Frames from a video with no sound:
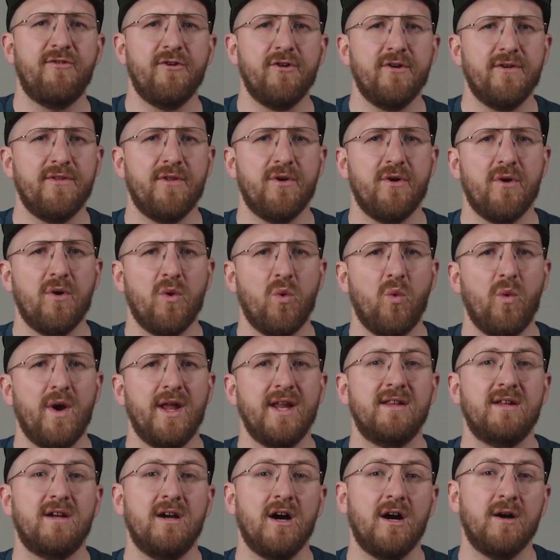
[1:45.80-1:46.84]
further, when
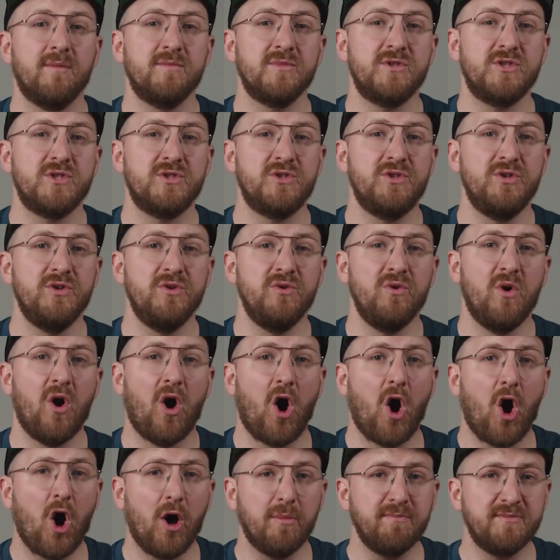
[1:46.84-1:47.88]
it comes to
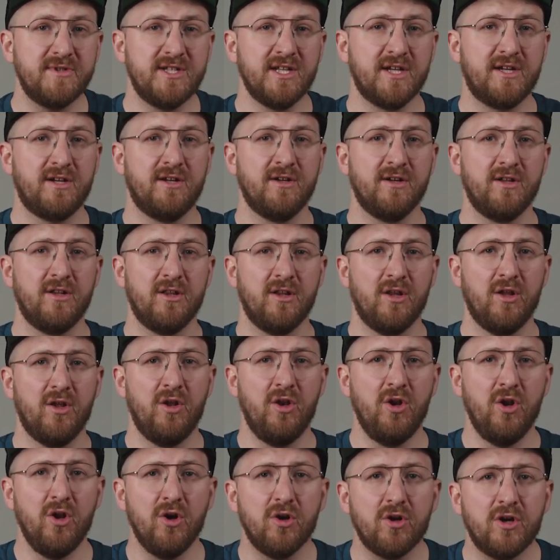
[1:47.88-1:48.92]
optical
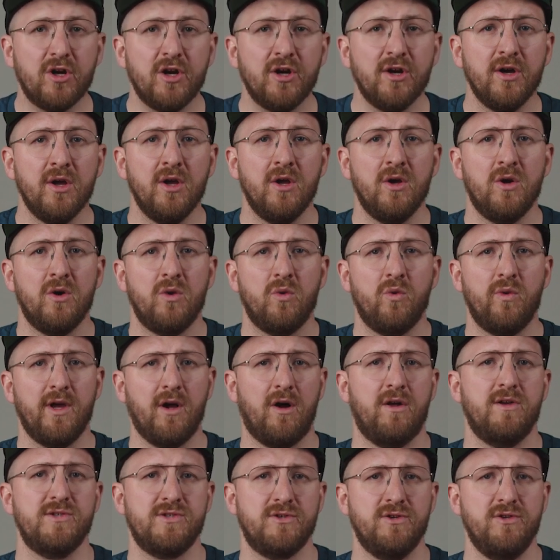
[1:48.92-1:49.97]
look, we
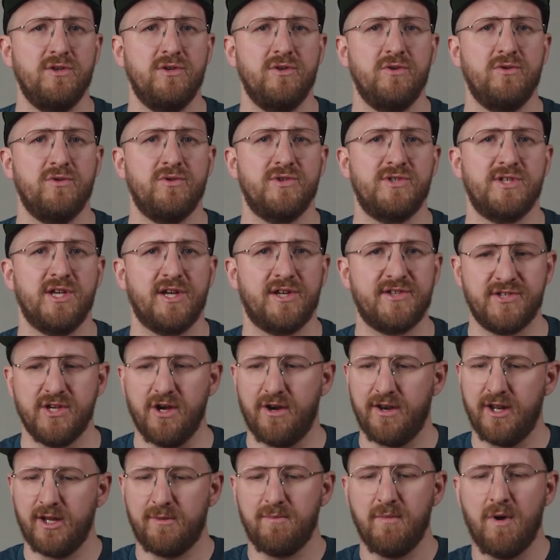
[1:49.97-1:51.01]
also use
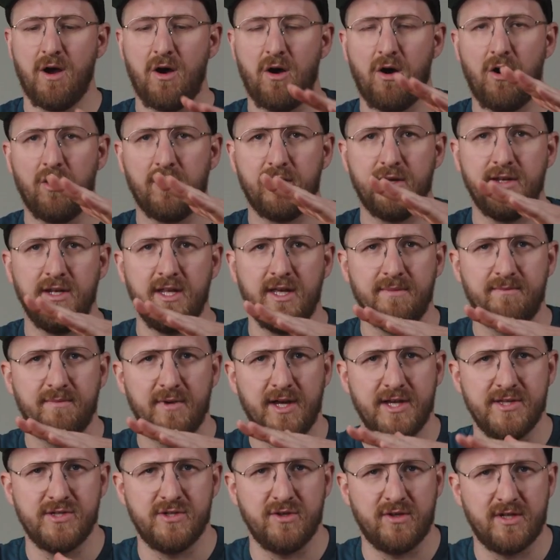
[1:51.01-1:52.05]
exotic mahogany,
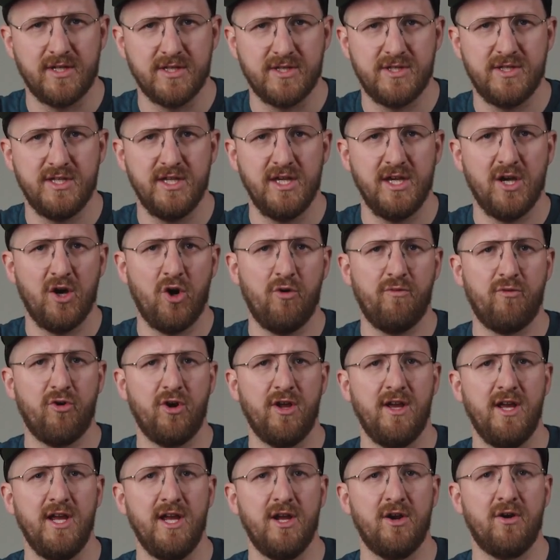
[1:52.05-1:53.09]
as you can see over
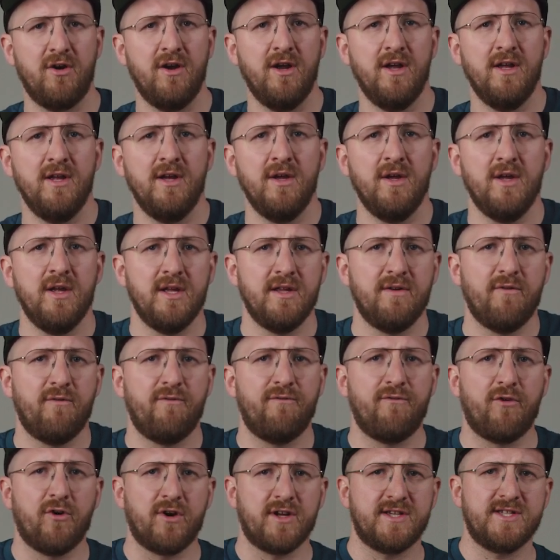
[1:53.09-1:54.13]
here.
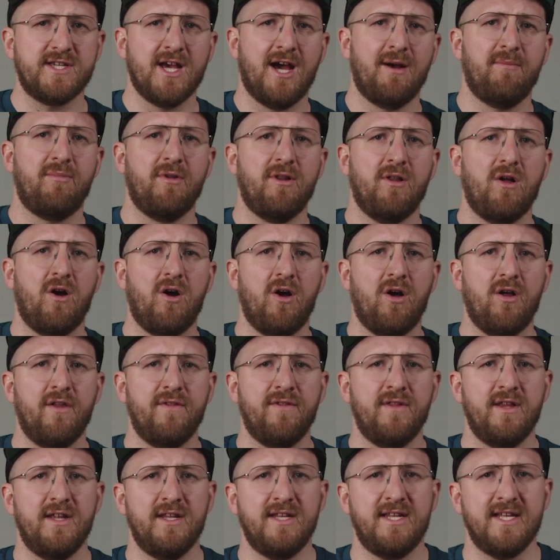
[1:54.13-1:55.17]
For example,
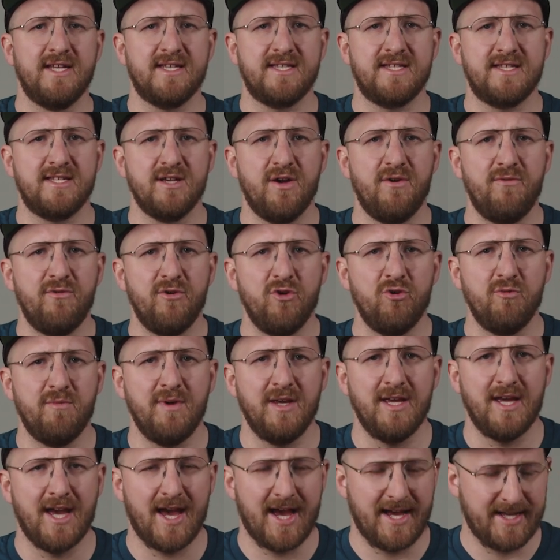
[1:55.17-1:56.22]
on this
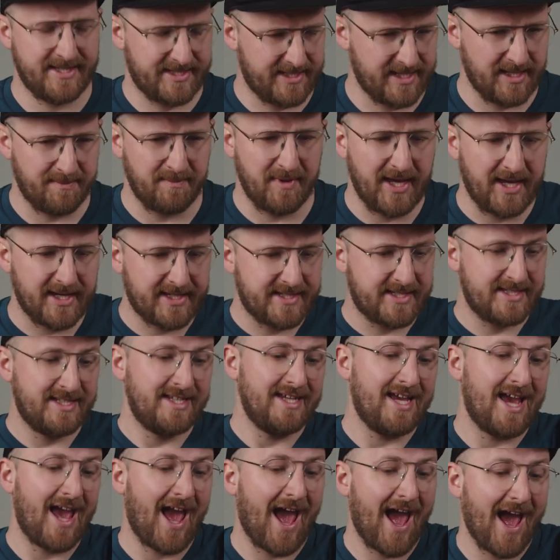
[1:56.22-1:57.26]
Ruby SMX,
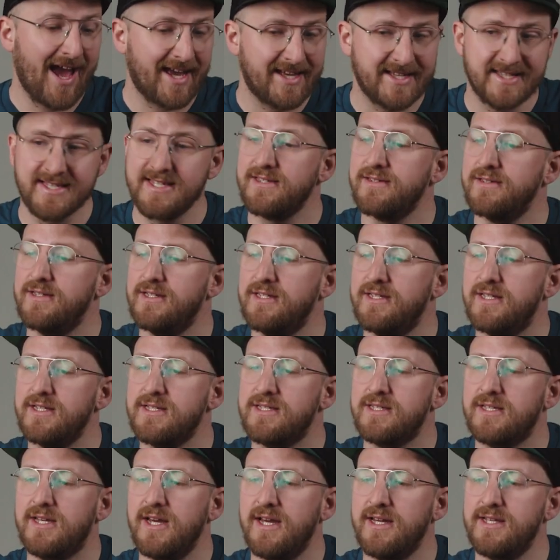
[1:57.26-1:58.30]
the X in
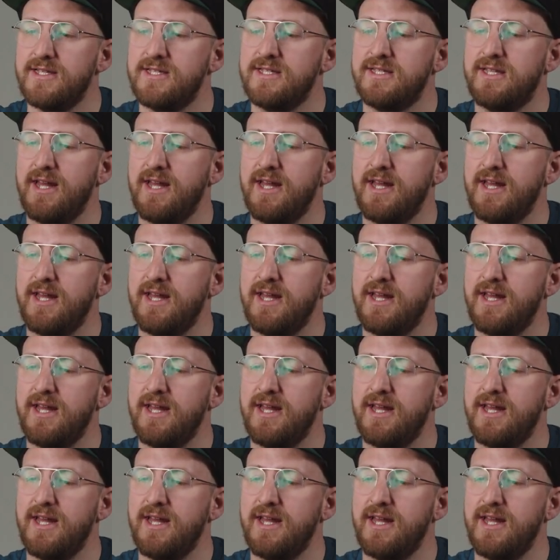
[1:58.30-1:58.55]
this case